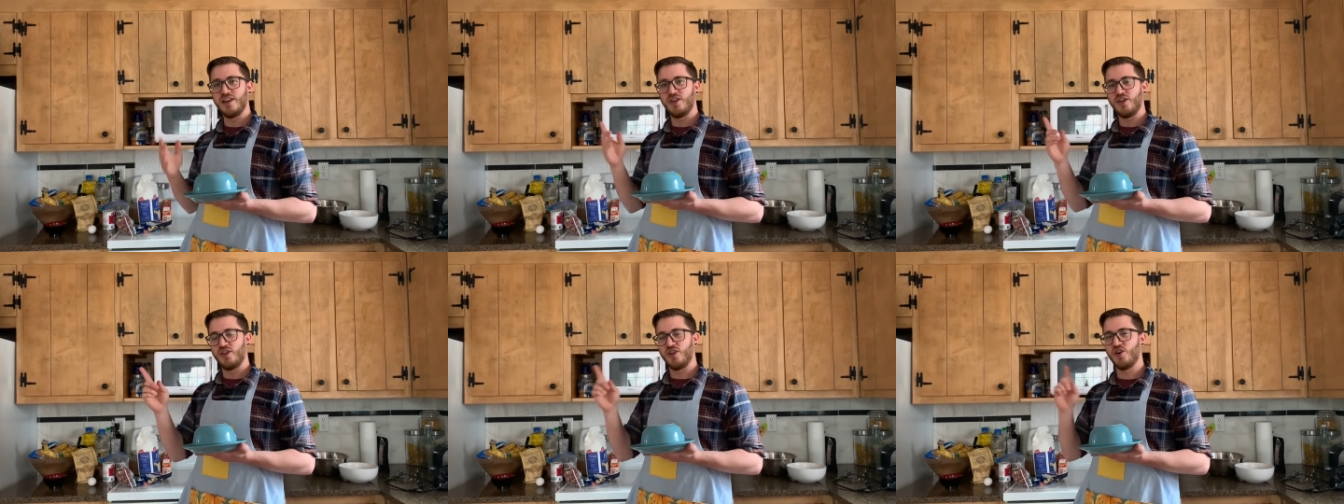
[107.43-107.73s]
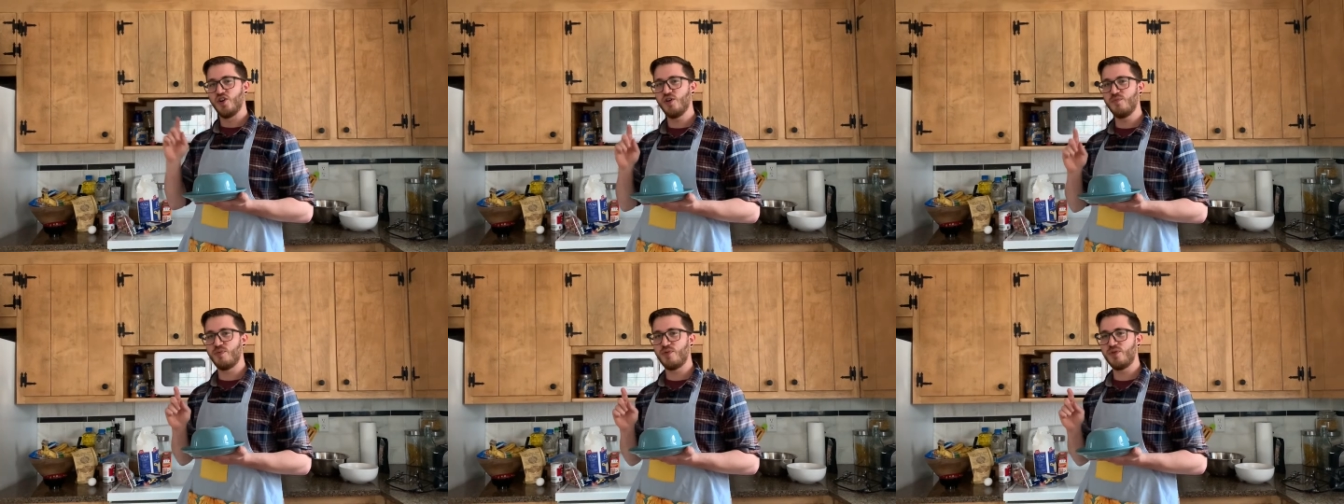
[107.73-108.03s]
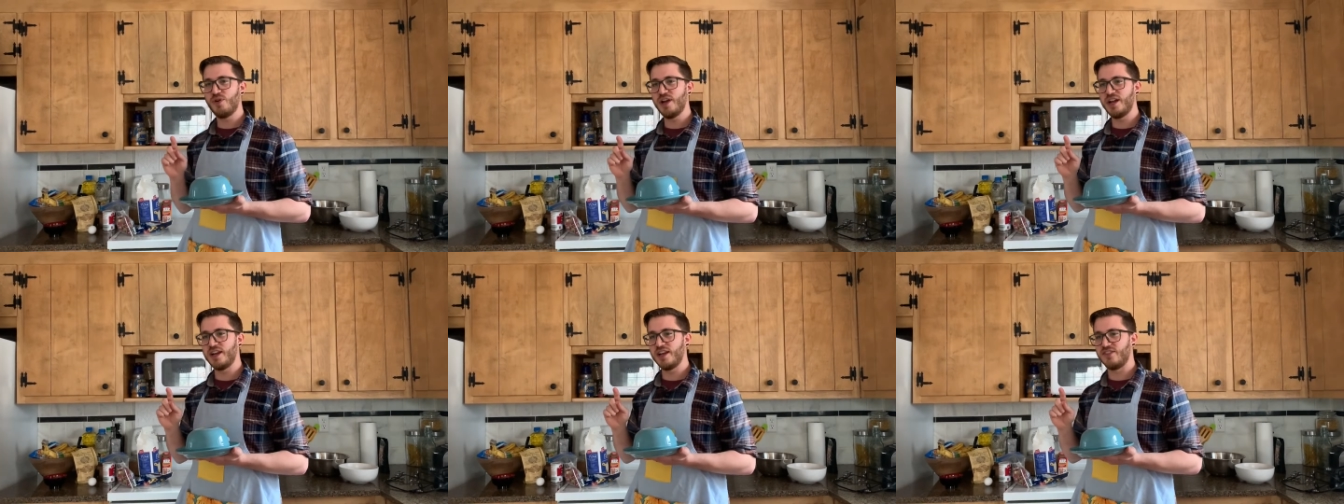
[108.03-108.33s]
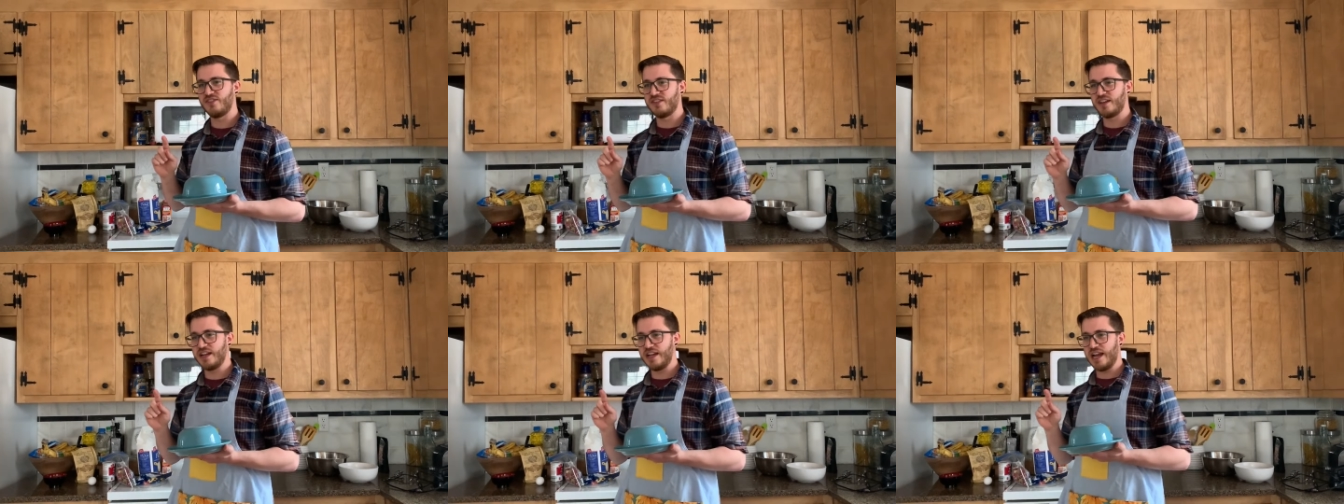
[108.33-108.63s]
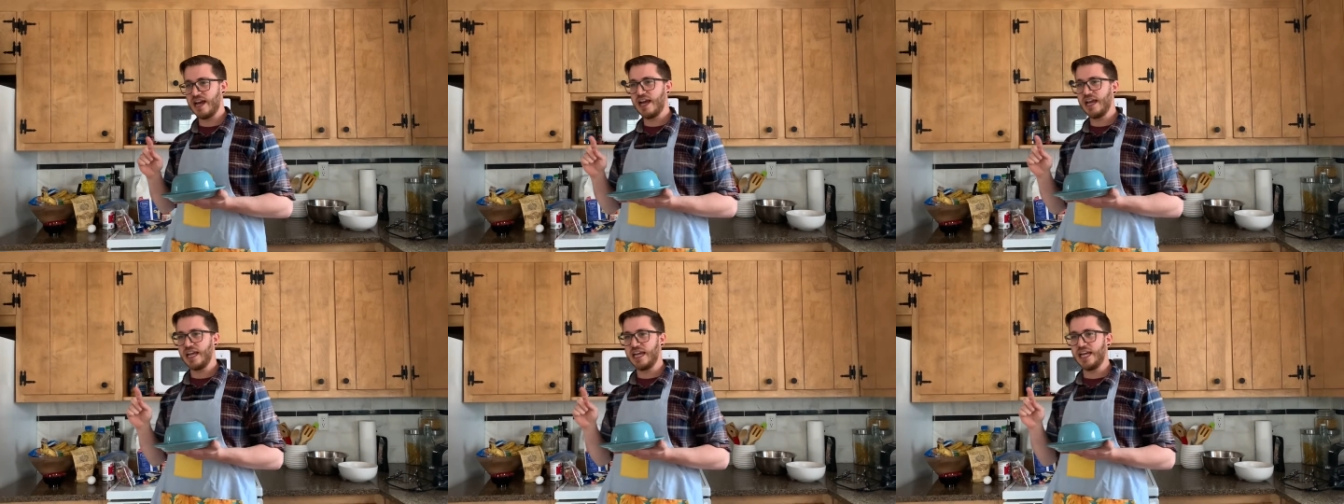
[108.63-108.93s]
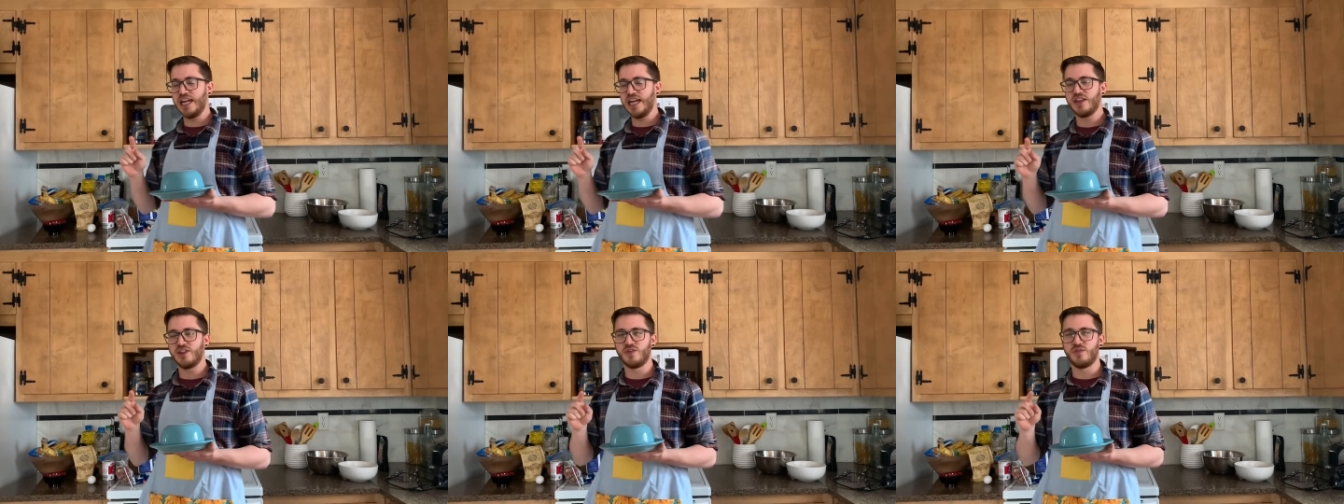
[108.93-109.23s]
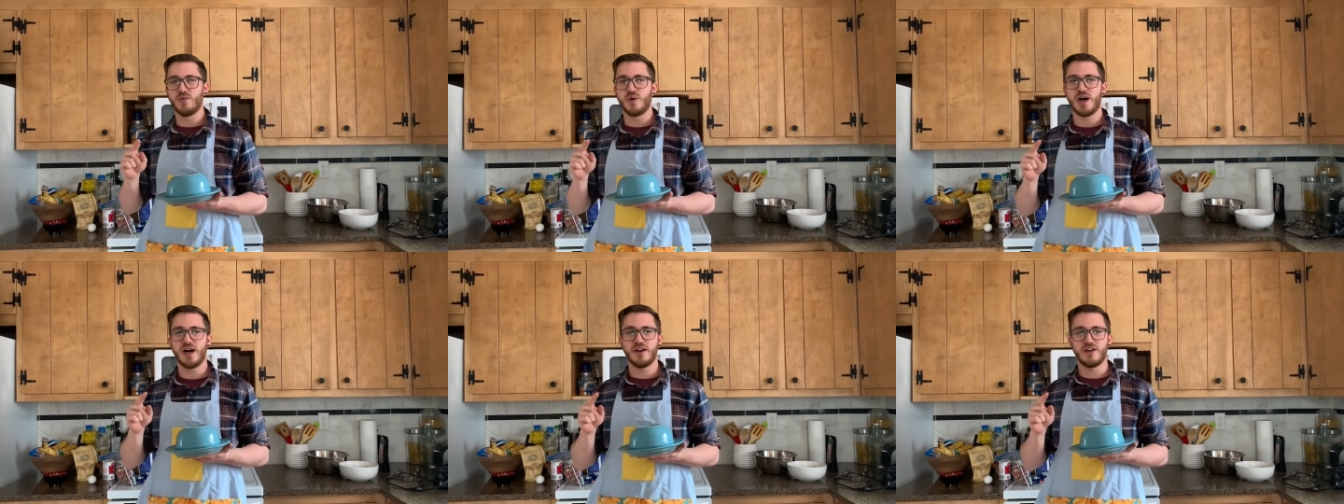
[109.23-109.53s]
The whole point is to not get the
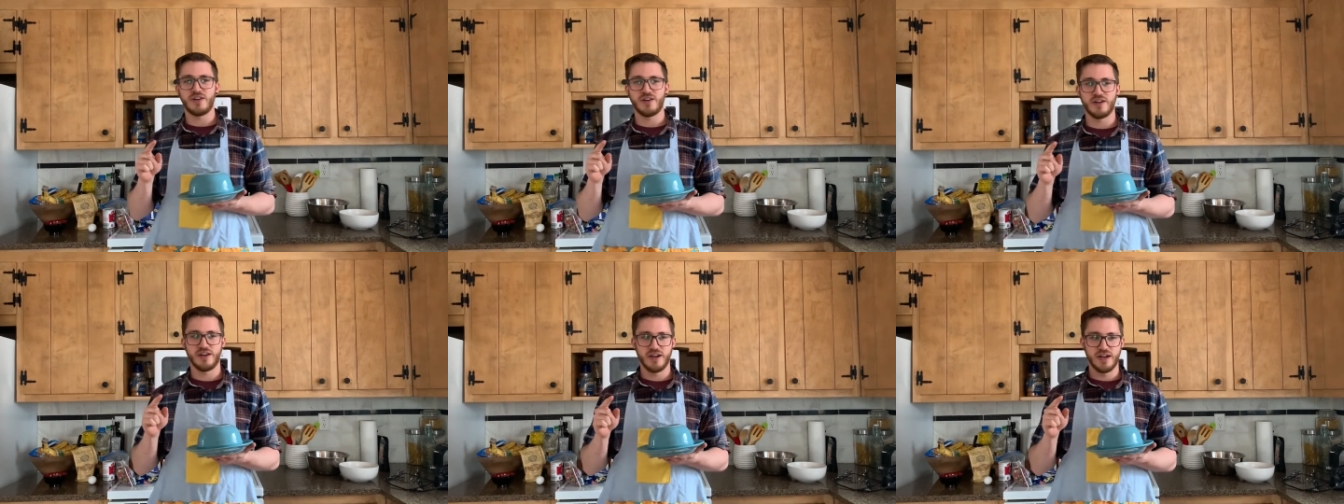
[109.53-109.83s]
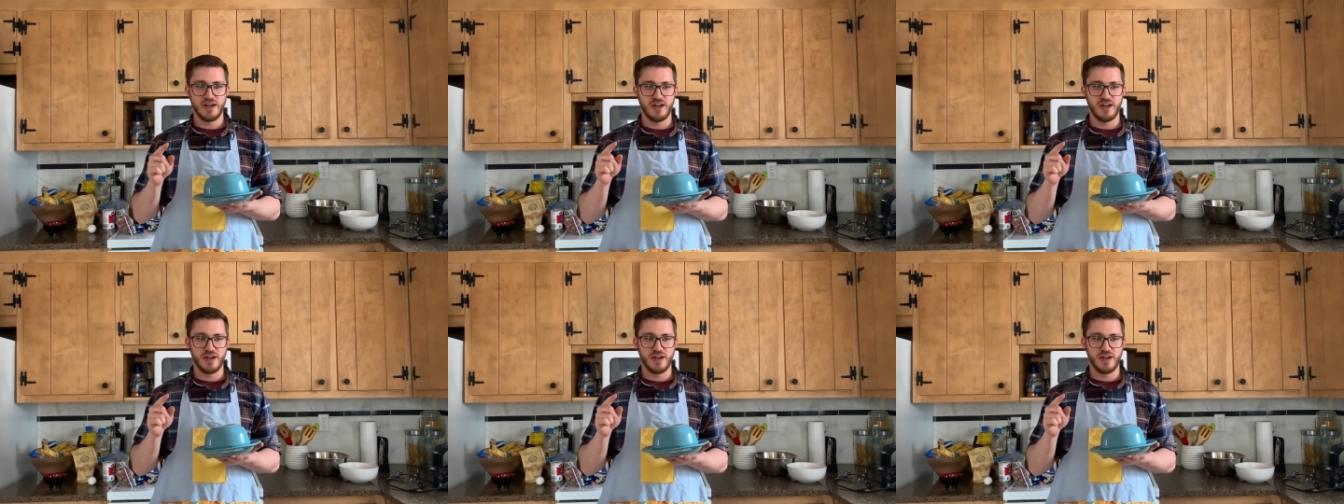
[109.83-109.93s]
water